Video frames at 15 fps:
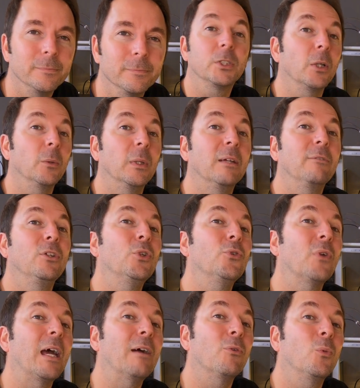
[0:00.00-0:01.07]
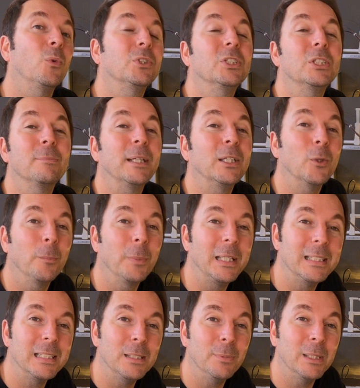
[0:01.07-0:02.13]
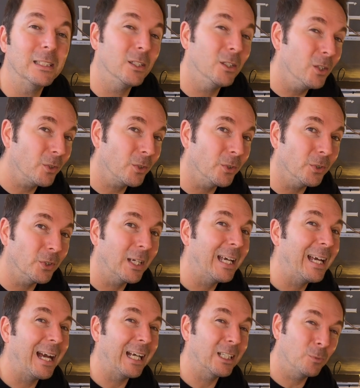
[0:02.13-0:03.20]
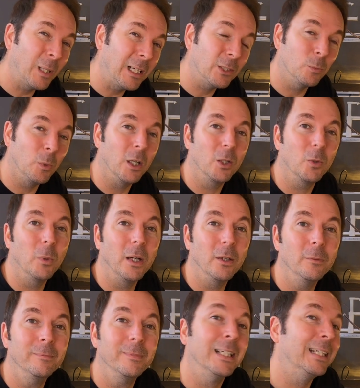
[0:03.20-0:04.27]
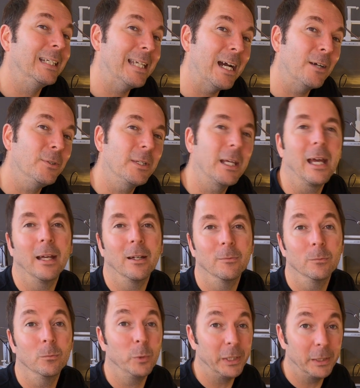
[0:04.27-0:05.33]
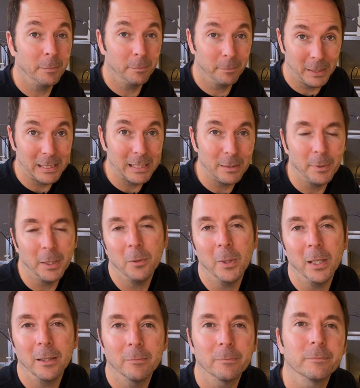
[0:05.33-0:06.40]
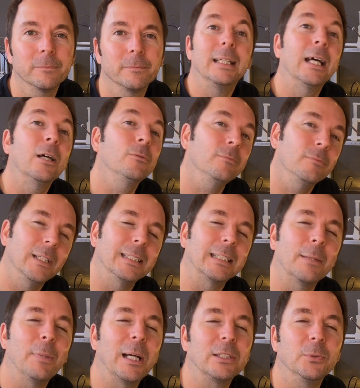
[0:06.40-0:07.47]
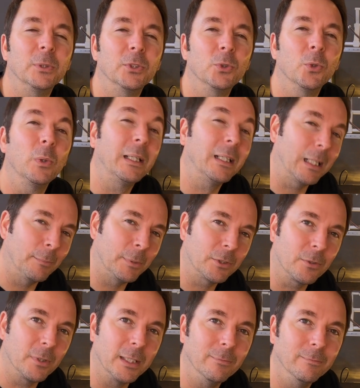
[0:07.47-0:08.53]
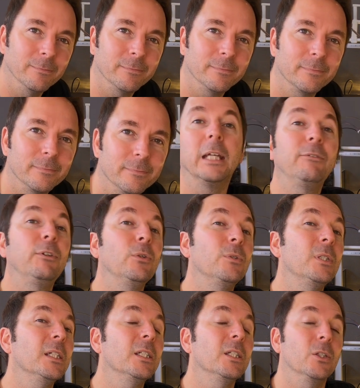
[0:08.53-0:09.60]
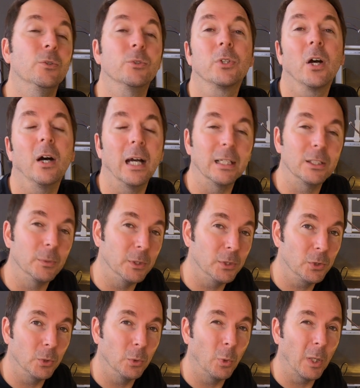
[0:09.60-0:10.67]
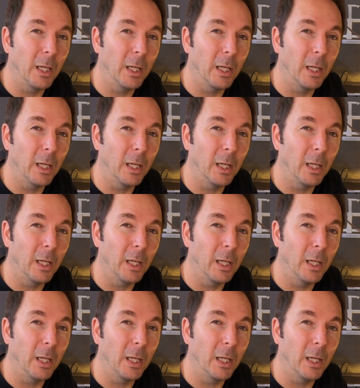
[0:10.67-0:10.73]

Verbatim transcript: So if you've ever wanted to make your PCBs look good as well as work well, now you can with PCBWay. Now let's get back to installing KlipperScreen. If you didn't use KIAUH to install